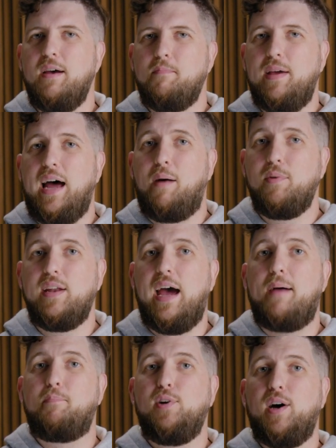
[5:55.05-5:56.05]
Man, I'm going
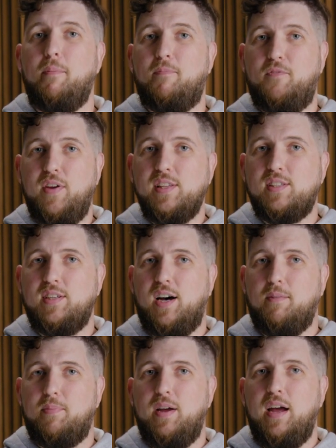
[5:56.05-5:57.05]
to put a fence
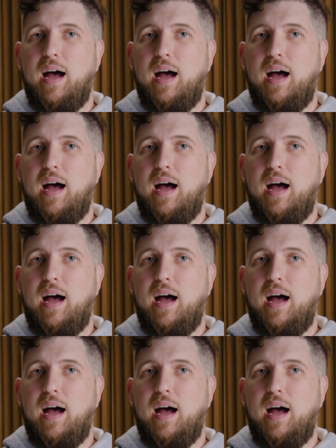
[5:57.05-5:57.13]
up.